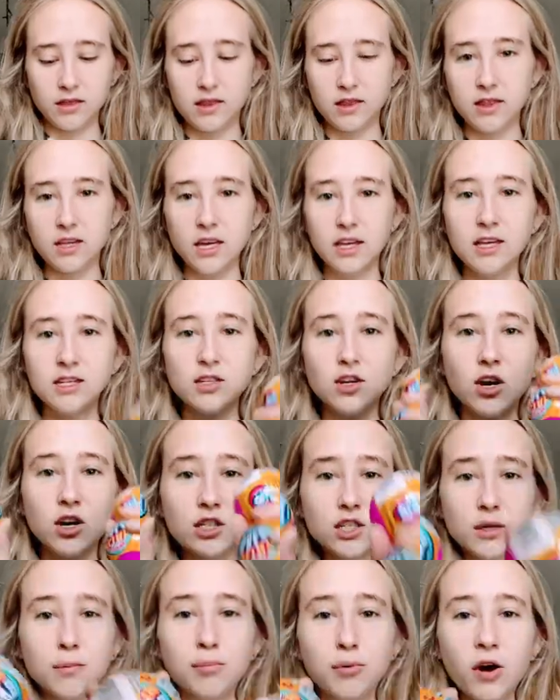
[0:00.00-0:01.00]
These are
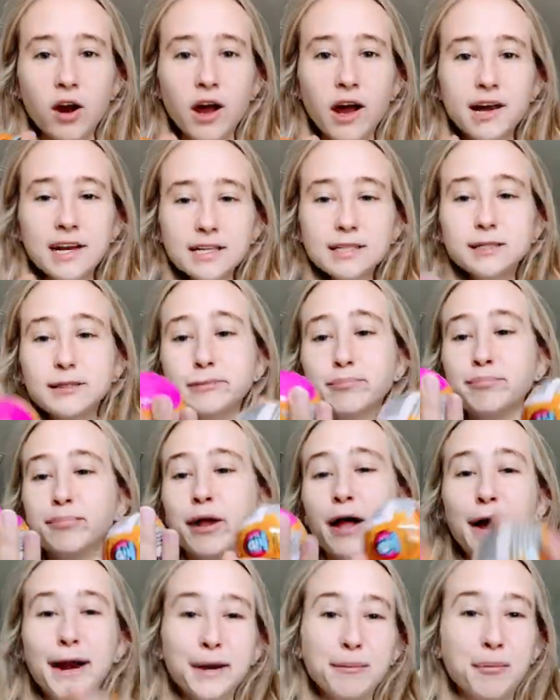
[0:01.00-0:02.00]
surprise
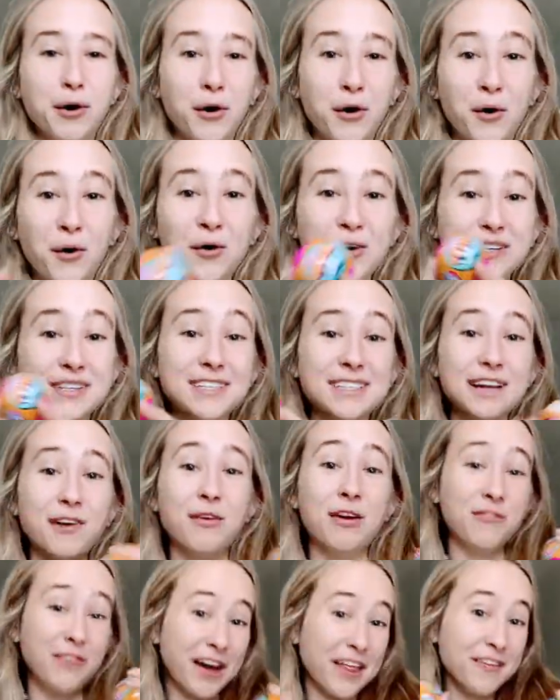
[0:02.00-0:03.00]
blind balls, and
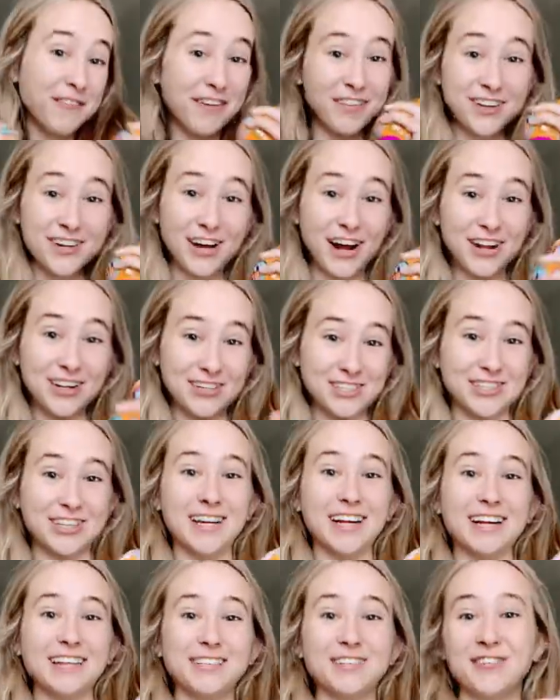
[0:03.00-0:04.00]
we found them at the Dollar
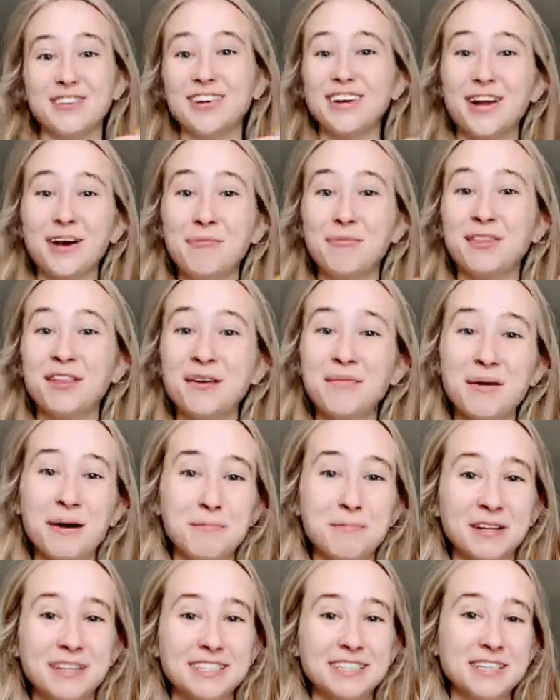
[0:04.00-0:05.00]
Tree, so we're gonna open them up
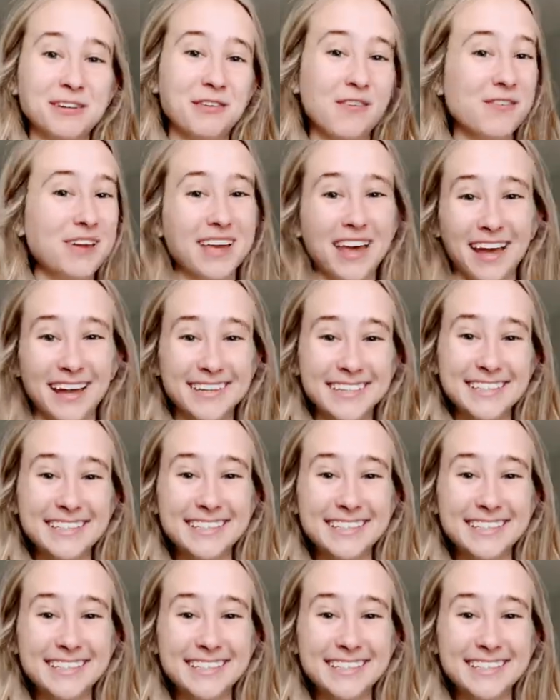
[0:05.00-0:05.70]
and see what we get.